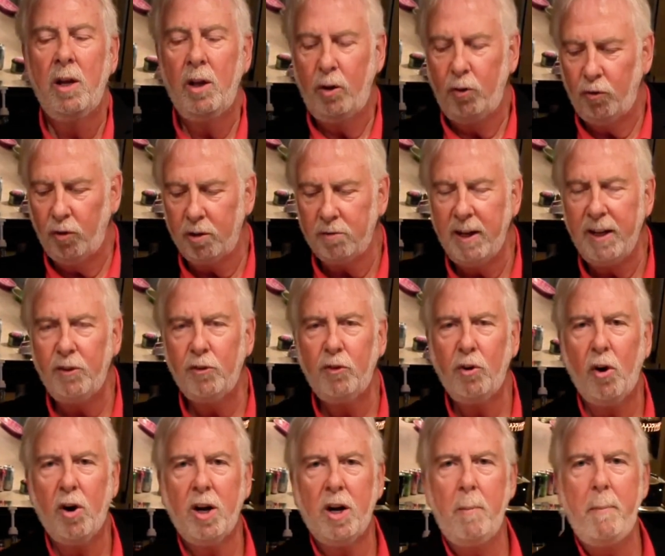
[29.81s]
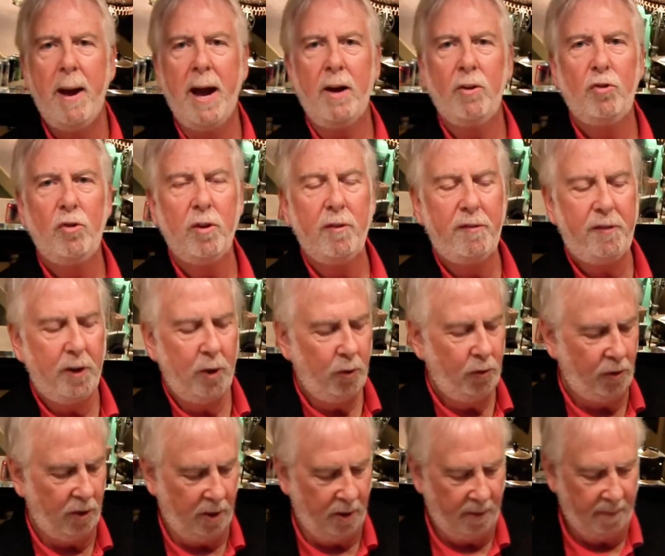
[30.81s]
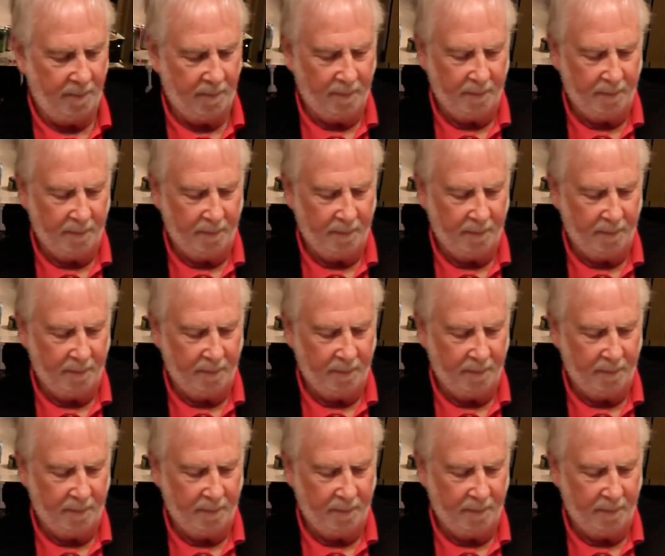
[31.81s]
So let's talk about your future.